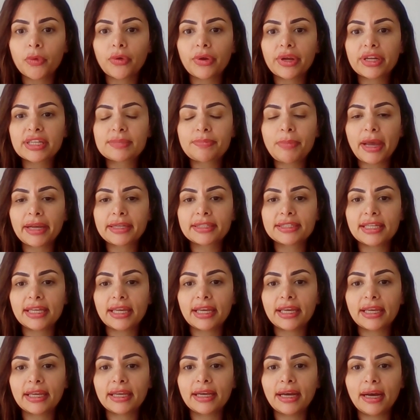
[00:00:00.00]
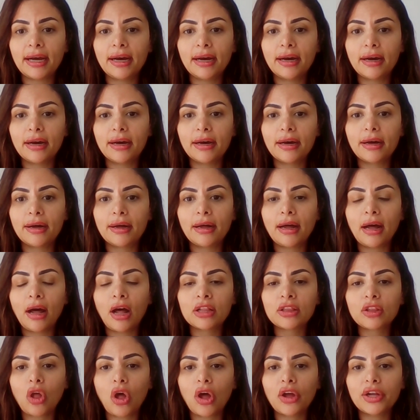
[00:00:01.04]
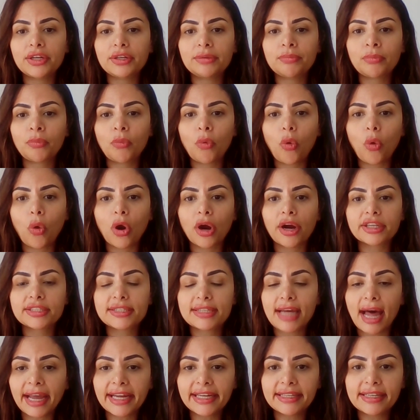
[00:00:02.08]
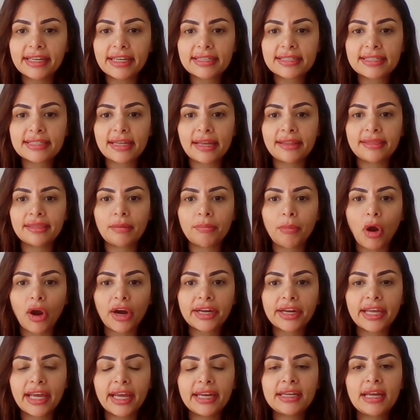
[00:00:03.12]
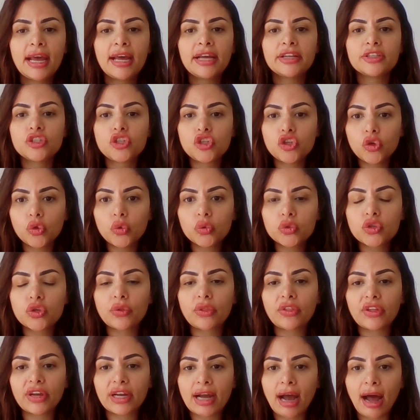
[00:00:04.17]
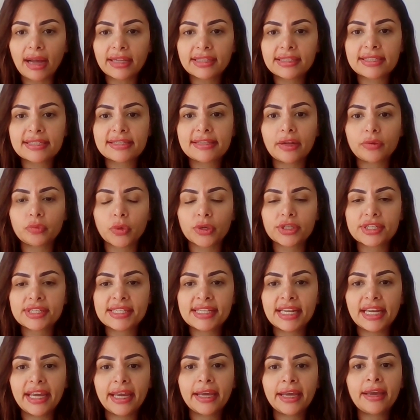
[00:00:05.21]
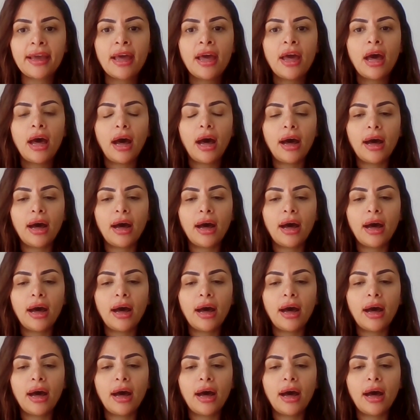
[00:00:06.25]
We're expecting a lot more tightness in the market due to the cuts that we're seeing,